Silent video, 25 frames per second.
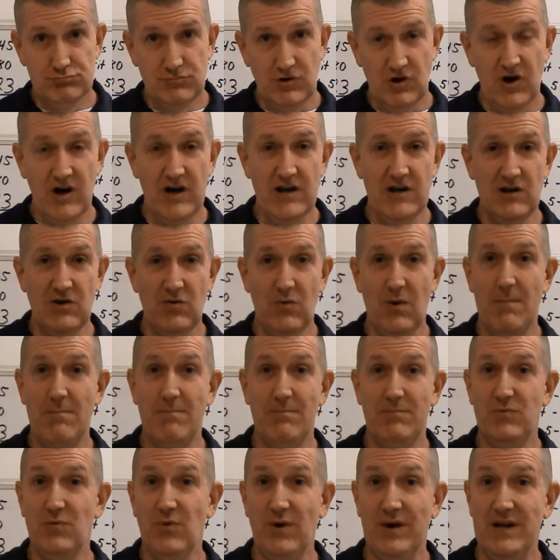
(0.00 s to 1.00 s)
All right, do I,
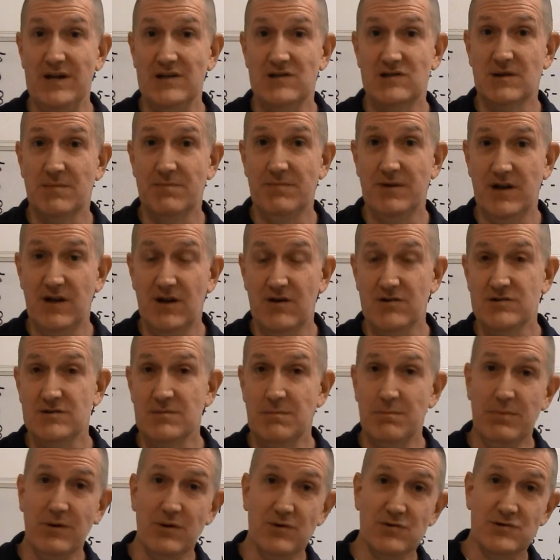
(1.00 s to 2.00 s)
do I get something else
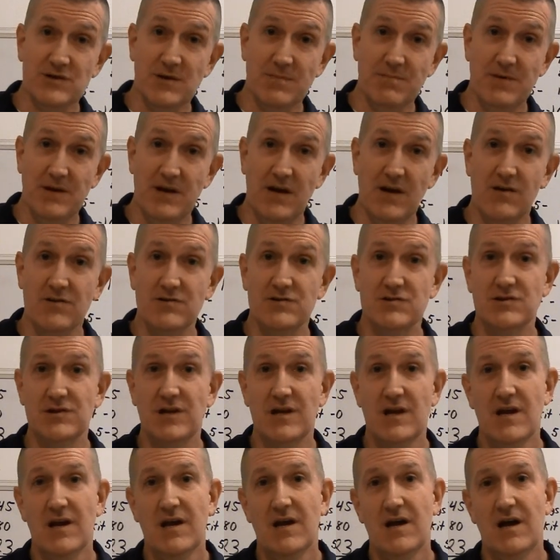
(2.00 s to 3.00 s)
and build something else?
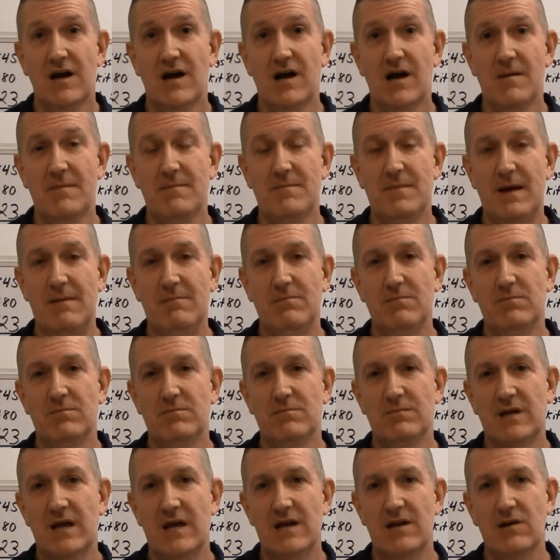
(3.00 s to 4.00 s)
Um,
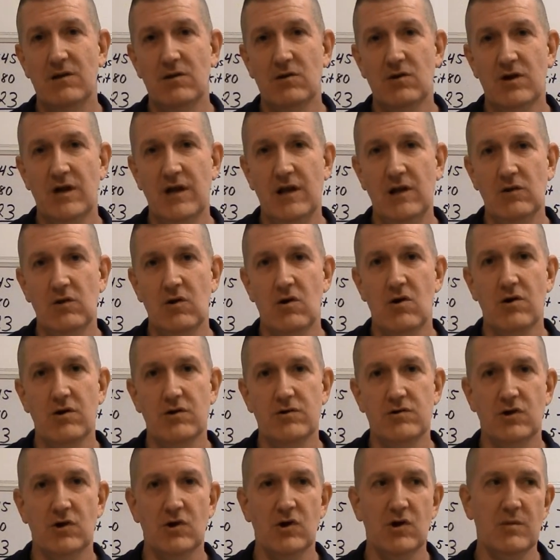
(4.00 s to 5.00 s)
I'm kind of looking
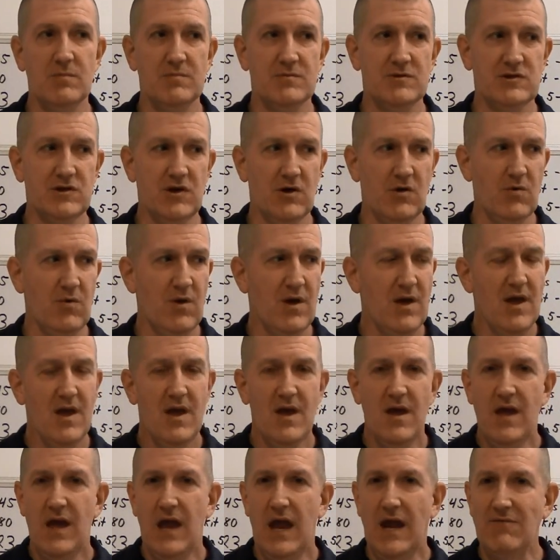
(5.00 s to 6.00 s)
long term. So
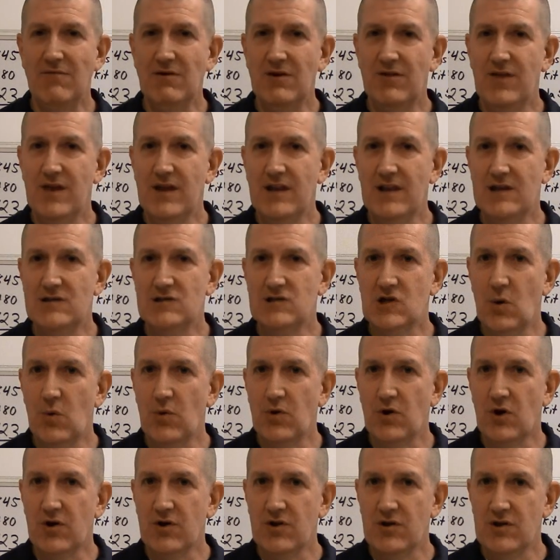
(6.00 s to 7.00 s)
everything that's
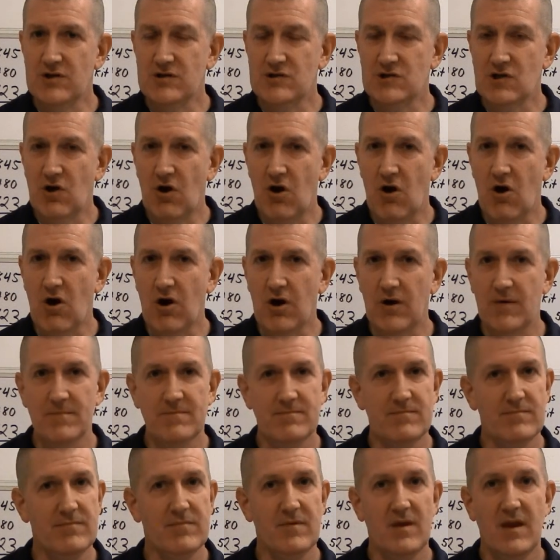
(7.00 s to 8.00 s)
going on in this
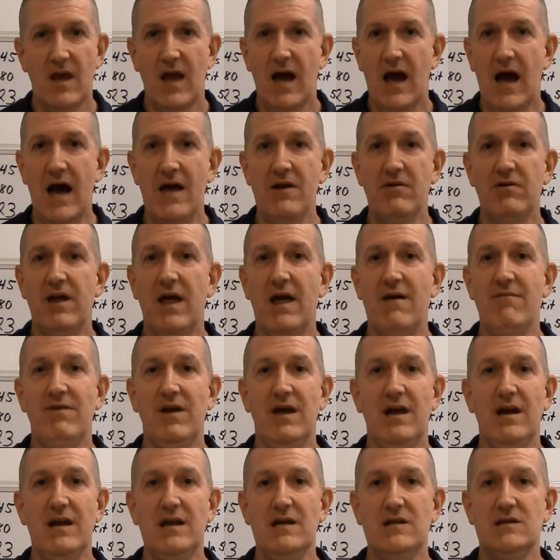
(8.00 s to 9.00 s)
car, I don't have
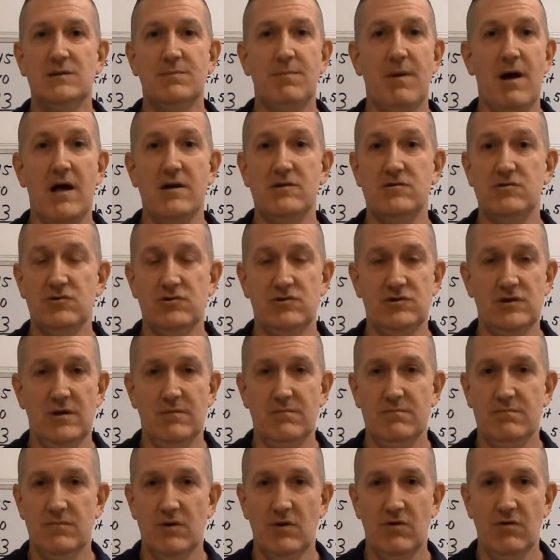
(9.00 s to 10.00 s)
any
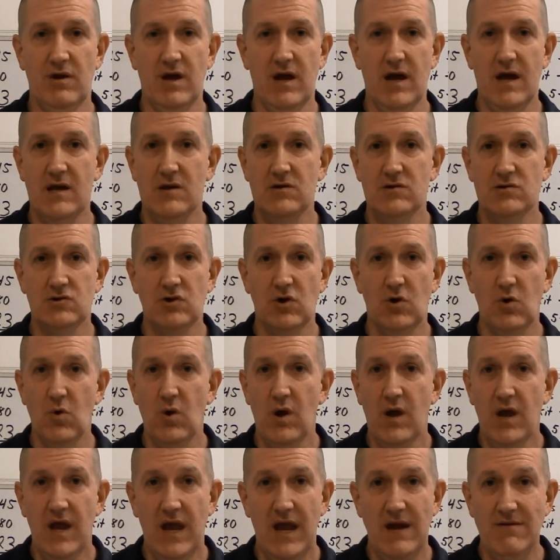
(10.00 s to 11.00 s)
sponsorship, okay?
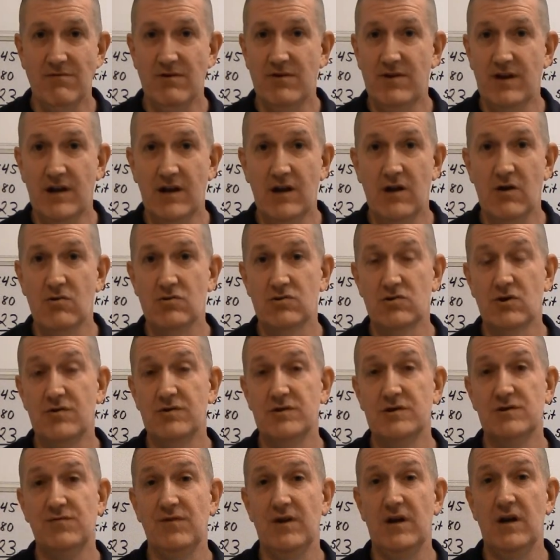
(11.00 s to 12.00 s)
So everything that goes on
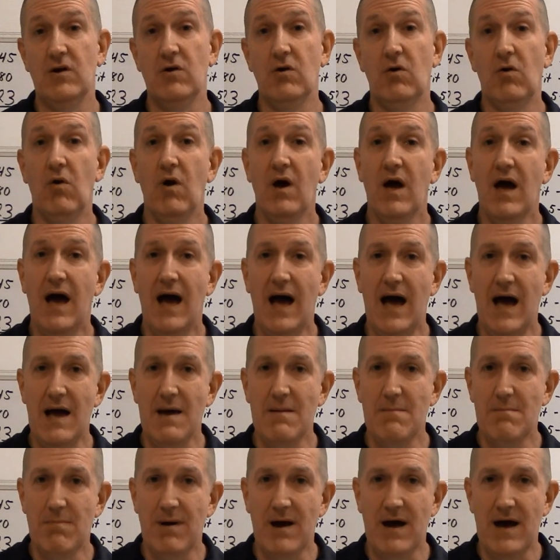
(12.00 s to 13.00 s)
this vehicle,
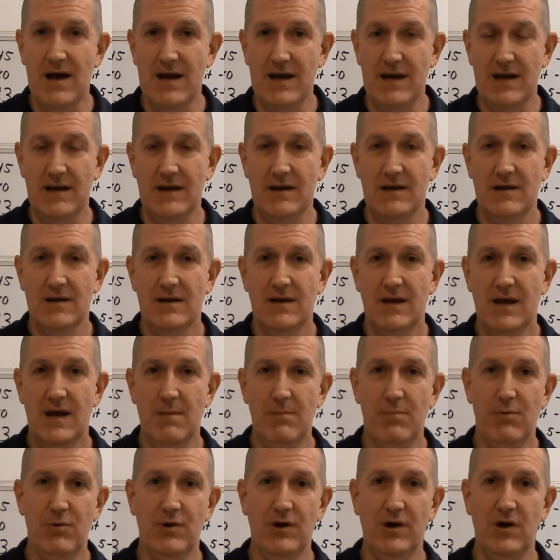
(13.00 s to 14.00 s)
I'm buying
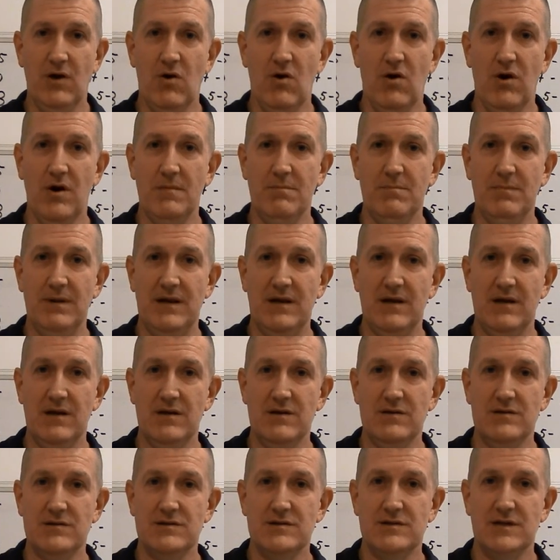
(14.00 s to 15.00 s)
and putting on
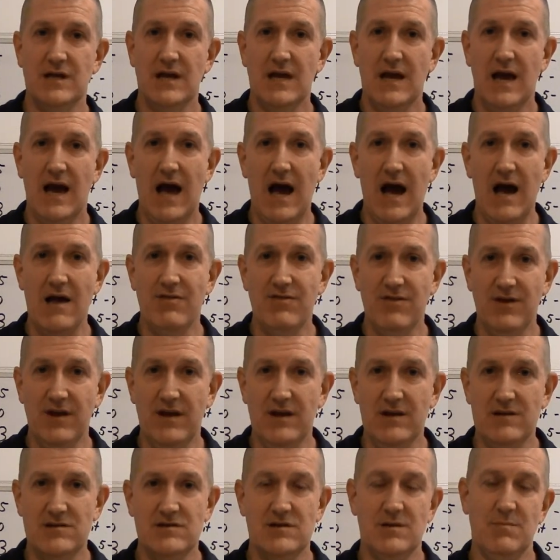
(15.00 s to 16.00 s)
because I
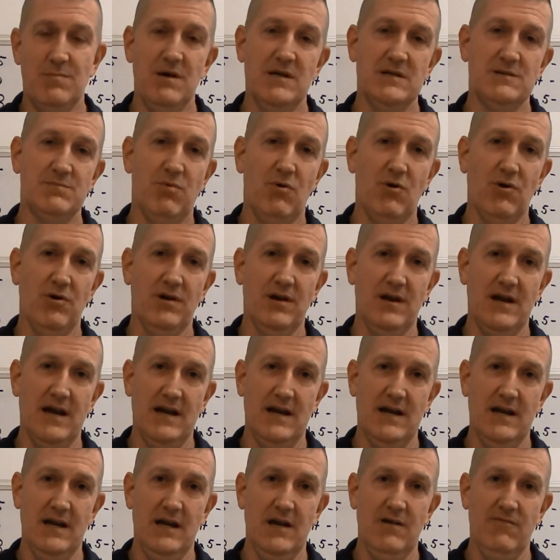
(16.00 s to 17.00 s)
think it's the best part that I
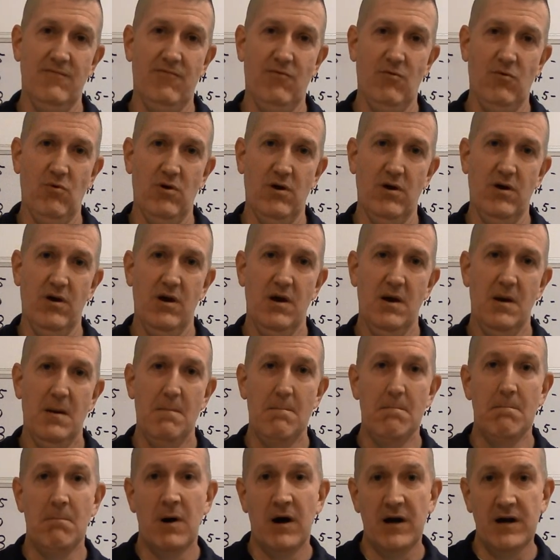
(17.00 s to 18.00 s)
can get for it,
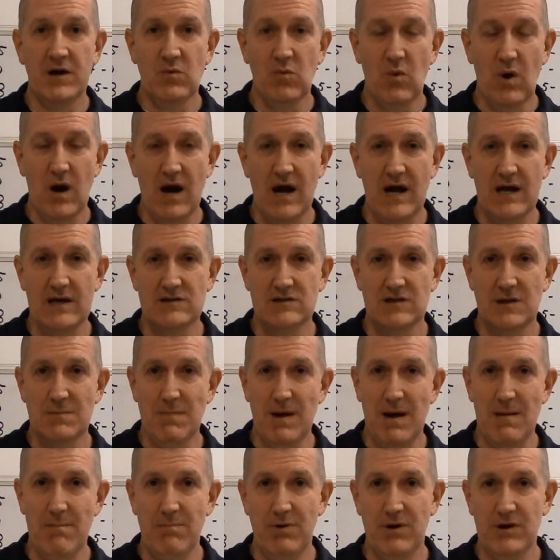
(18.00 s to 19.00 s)
money-wise in
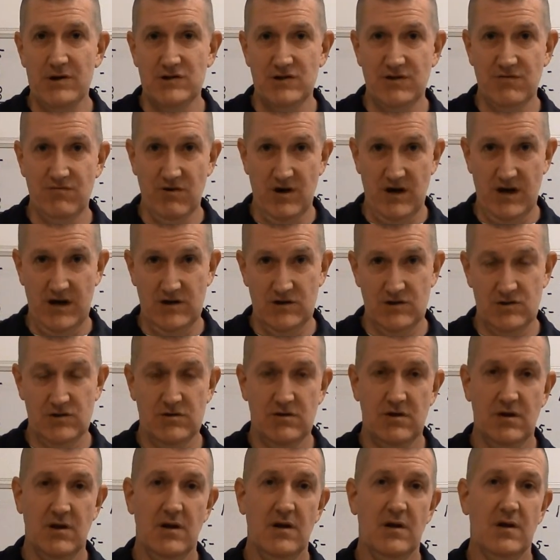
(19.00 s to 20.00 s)
my budget range.
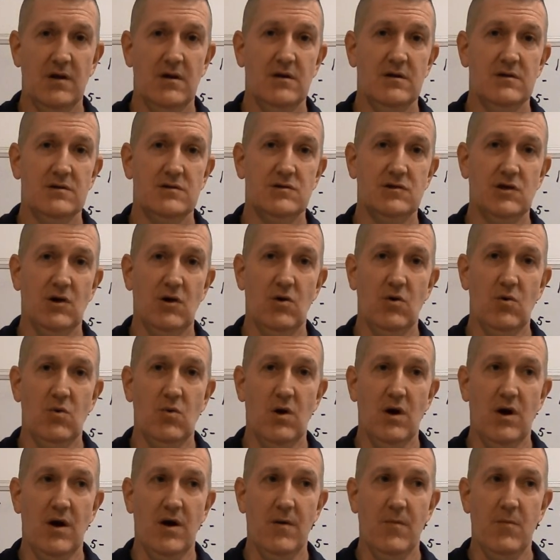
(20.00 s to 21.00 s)

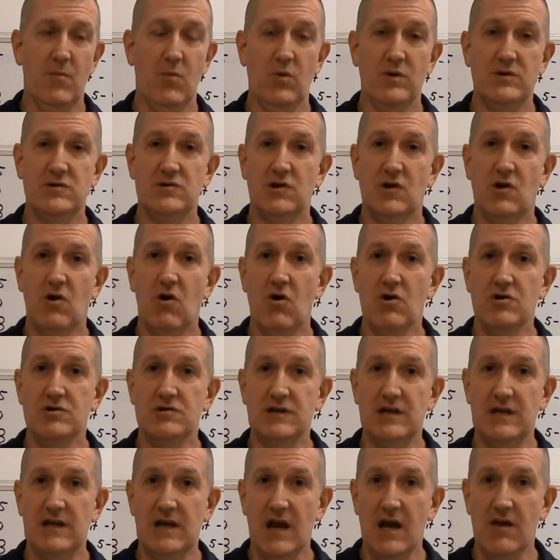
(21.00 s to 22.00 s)
So um, once the car's
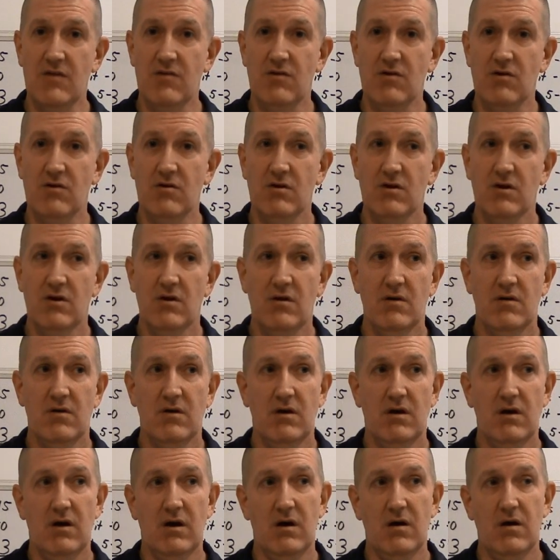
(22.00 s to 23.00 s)
together,
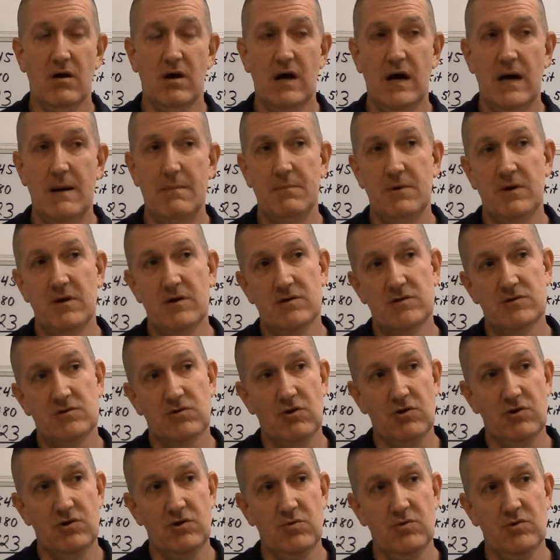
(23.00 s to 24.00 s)
uh, I'm gonna
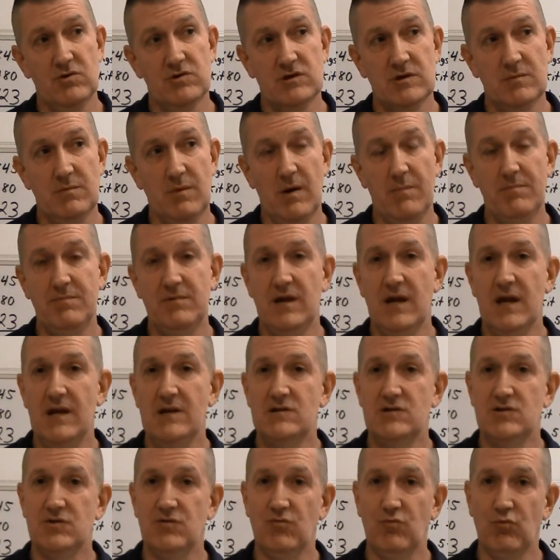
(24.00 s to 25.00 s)
start doing some
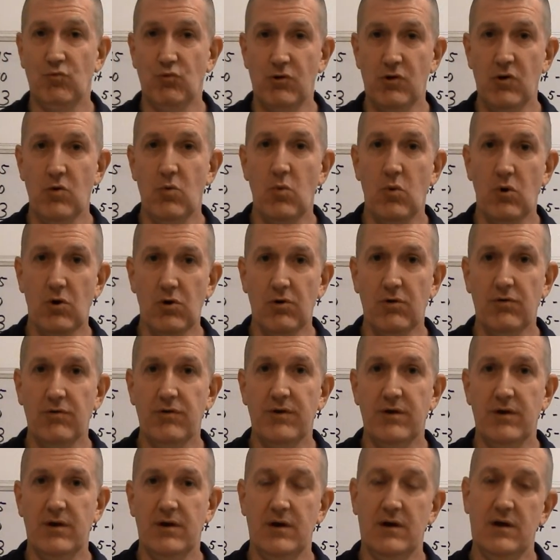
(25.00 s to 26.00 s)
updates, some
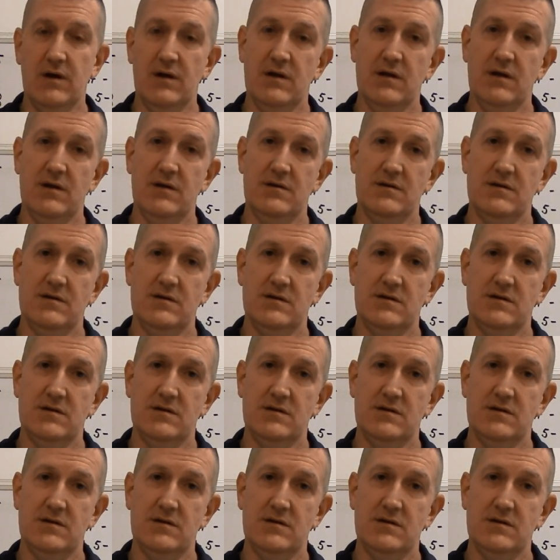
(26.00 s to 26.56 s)
real-world uh,